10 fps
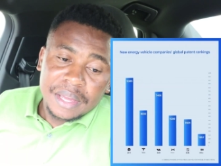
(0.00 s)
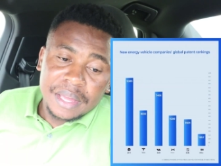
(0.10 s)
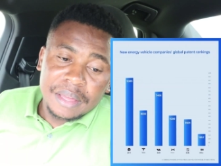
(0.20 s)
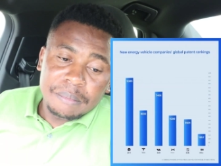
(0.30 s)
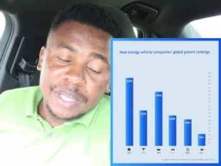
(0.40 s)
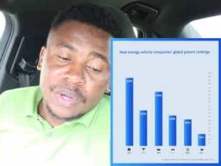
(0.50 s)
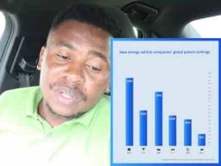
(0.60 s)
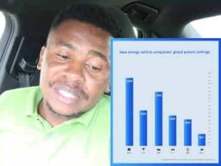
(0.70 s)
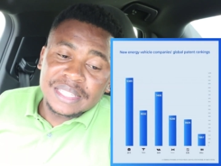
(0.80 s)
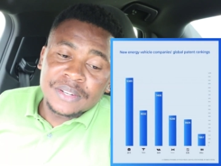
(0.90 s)
uh,
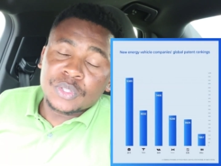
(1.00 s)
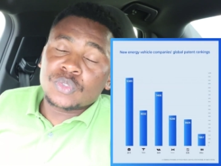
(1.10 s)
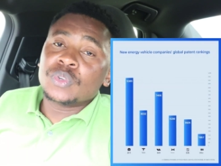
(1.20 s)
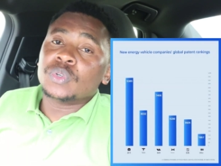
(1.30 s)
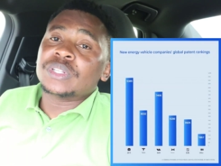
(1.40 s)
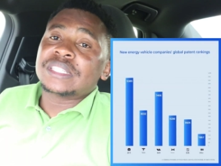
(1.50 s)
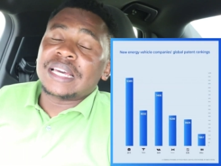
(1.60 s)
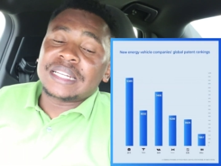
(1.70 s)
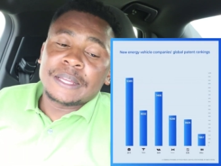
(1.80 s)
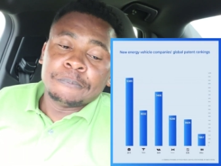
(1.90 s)
because I see on the screen notice
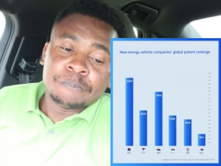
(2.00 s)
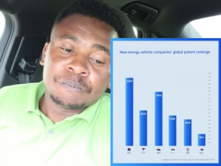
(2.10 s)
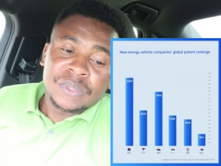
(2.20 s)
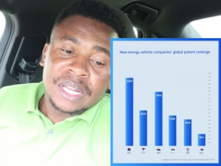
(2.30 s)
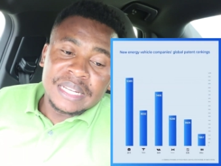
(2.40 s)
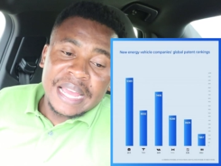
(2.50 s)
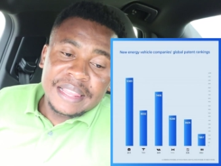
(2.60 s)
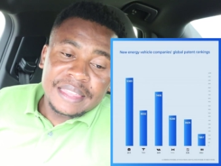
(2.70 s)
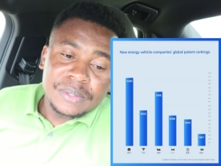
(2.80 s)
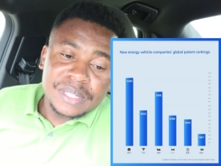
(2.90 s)
that
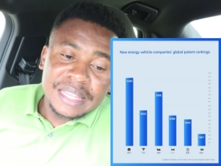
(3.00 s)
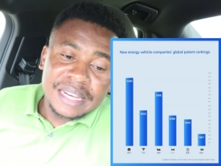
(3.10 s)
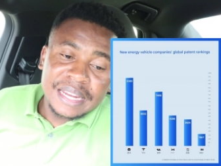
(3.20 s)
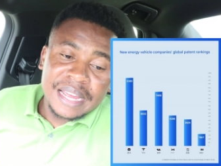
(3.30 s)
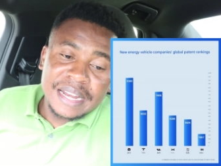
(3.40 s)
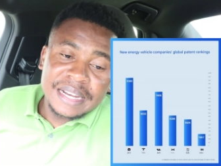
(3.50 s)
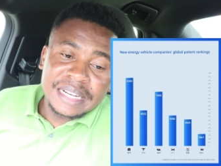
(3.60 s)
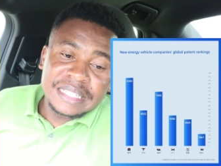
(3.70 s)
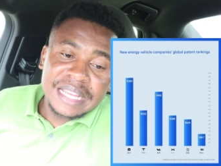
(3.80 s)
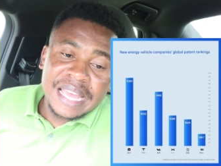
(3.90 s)

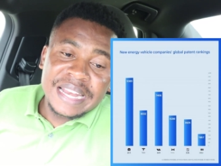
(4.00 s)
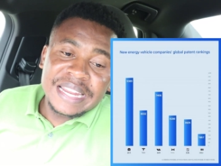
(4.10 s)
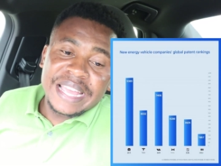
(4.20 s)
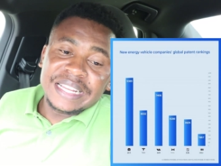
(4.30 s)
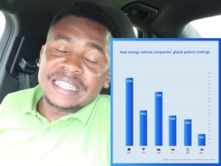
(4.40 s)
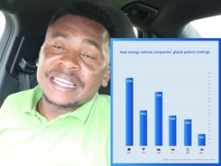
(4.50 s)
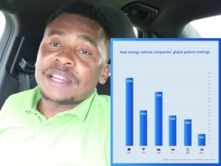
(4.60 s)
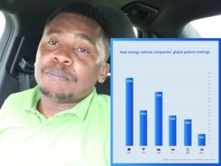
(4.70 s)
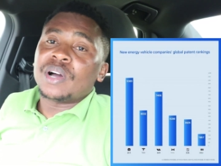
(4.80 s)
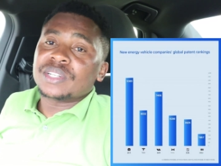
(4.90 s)

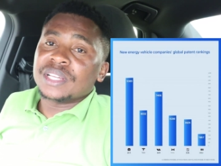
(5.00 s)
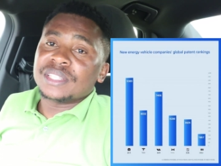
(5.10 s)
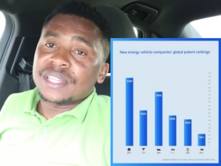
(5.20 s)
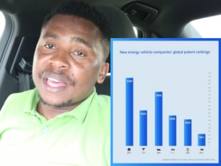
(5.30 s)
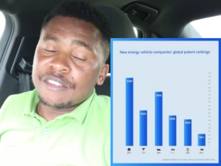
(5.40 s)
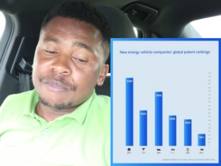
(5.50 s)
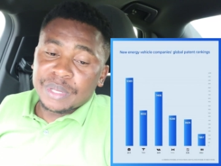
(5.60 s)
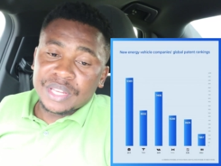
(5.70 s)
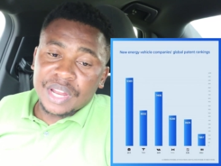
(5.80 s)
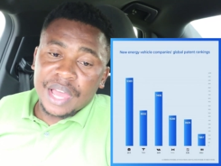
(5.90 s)
9,389 patents have
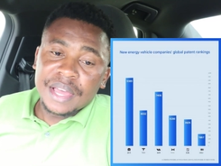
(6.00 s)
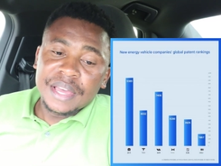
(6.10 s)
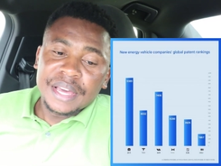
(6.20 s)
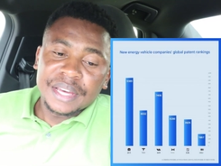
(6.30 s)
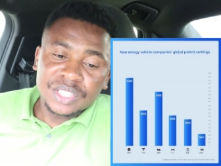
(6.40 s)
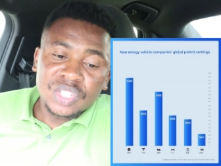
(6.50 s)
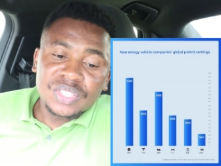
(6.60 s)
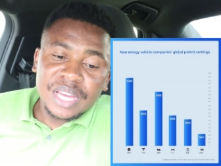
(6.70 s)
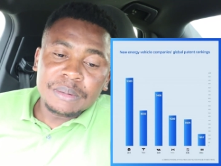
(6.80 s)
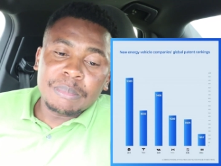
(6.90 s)
been uh,
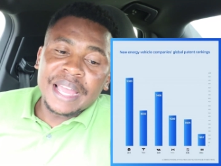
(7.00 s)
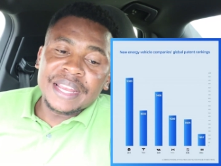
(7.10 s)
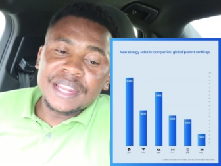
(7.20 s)
registered by